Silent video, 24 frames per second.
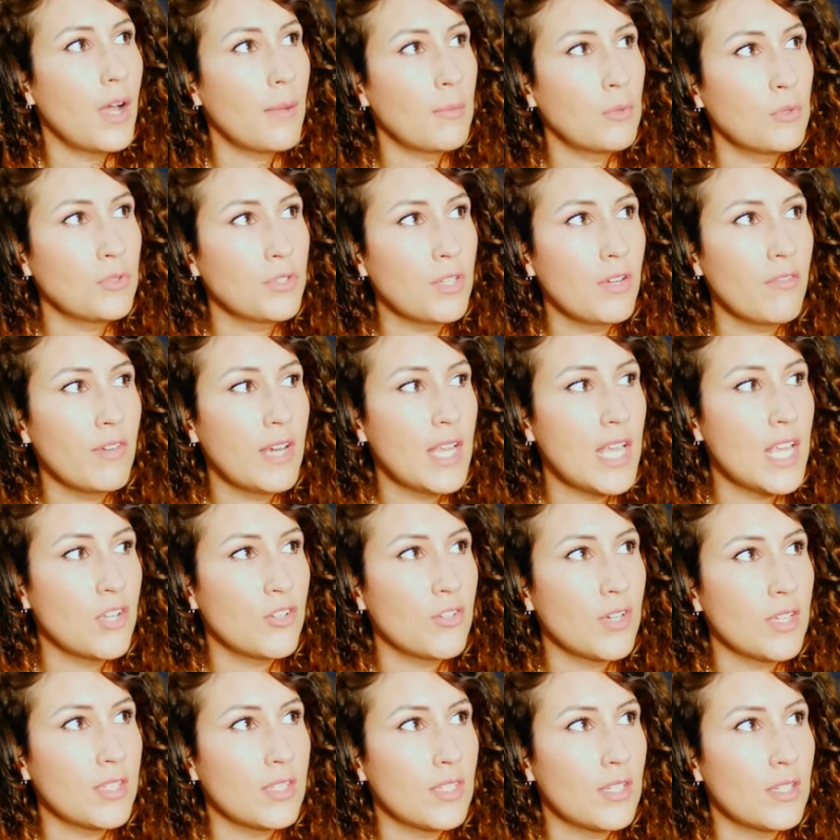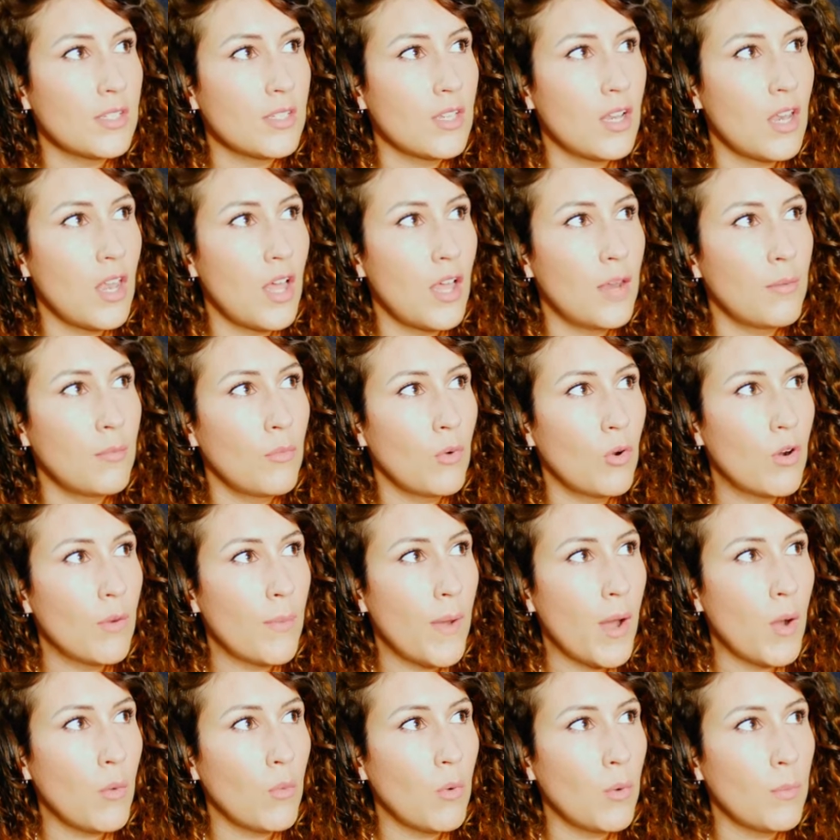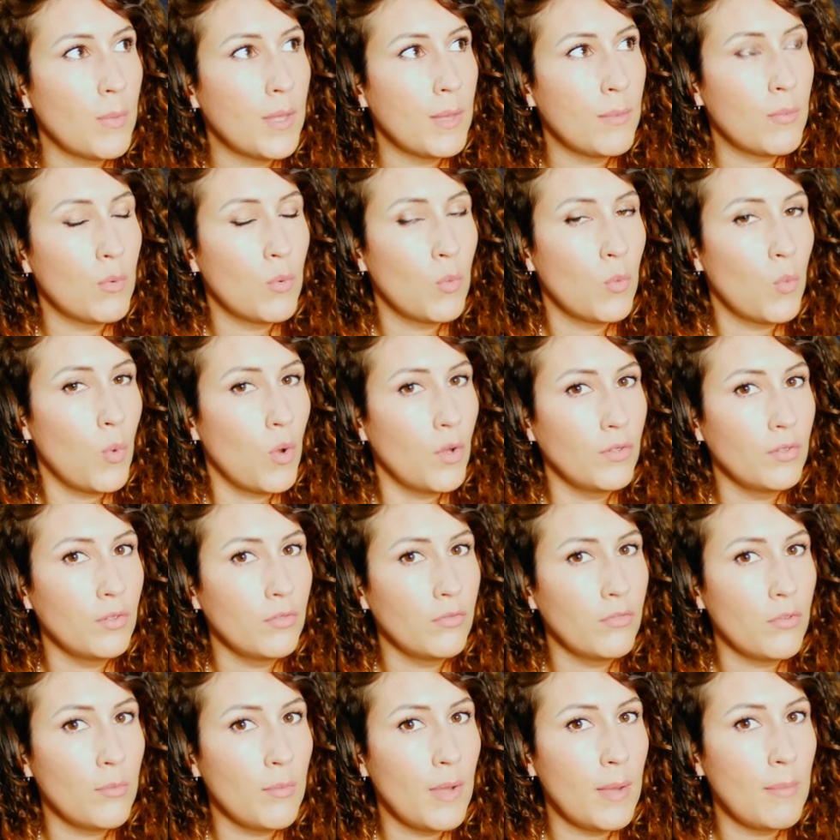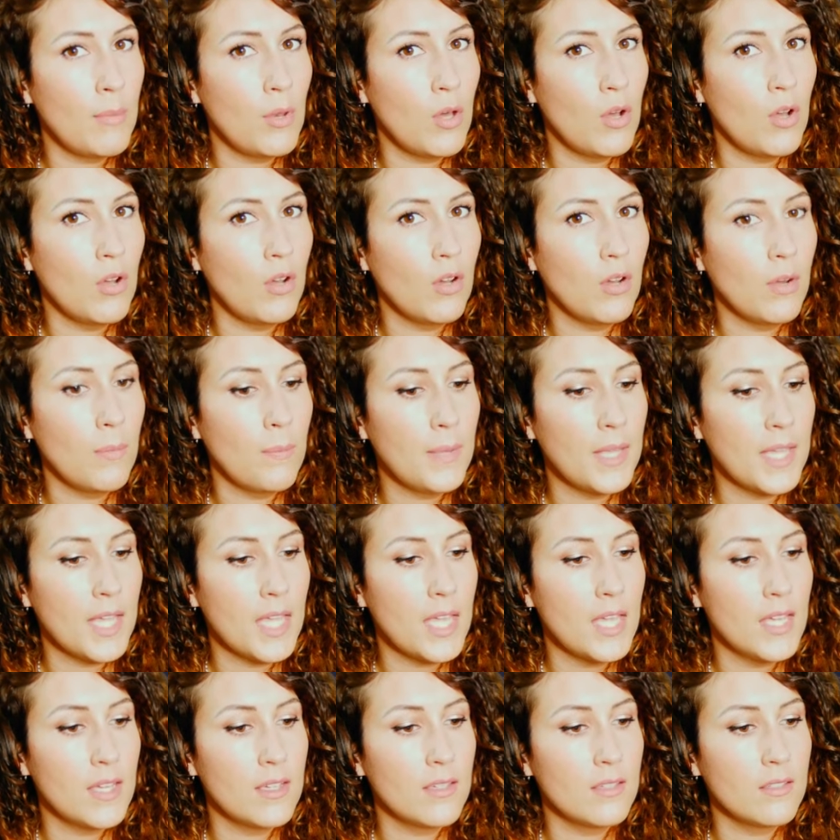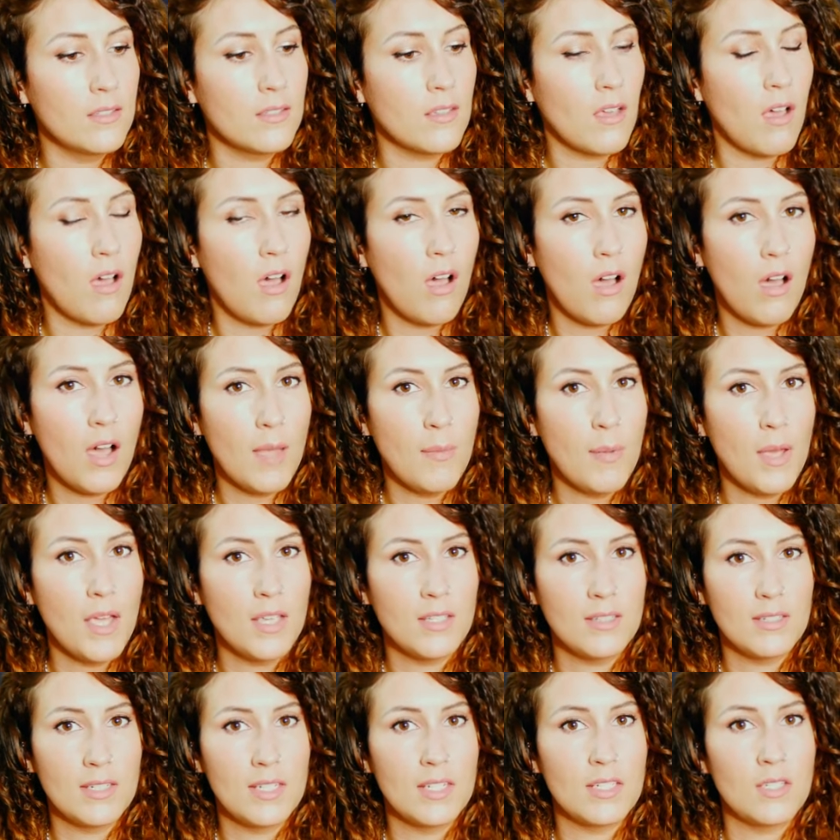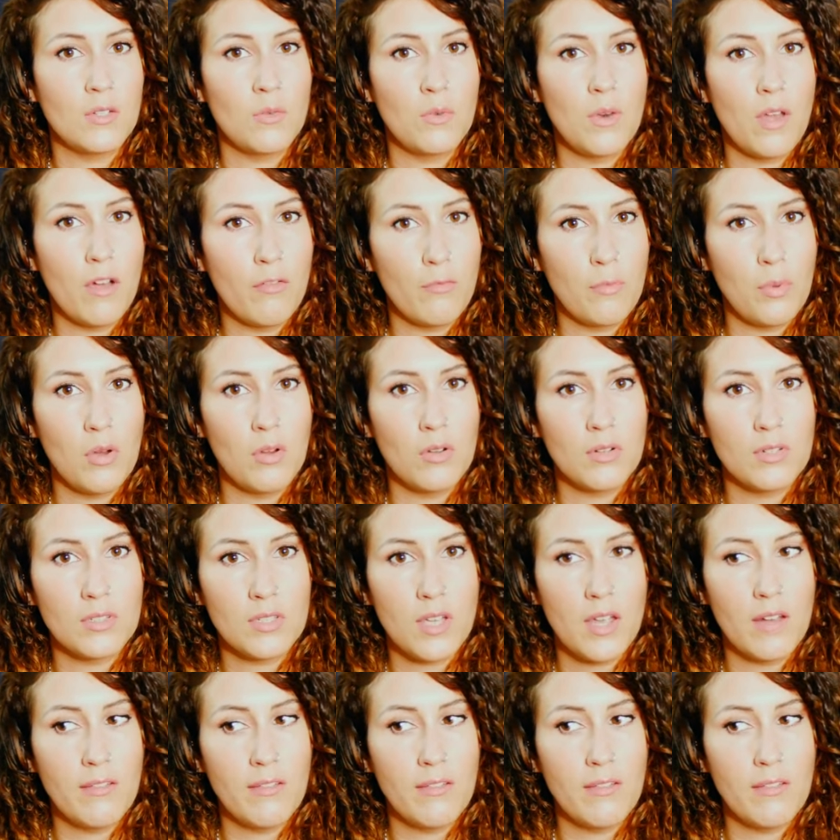I'm also really interested to learn more about what people want from my blog because I personally still love blogs.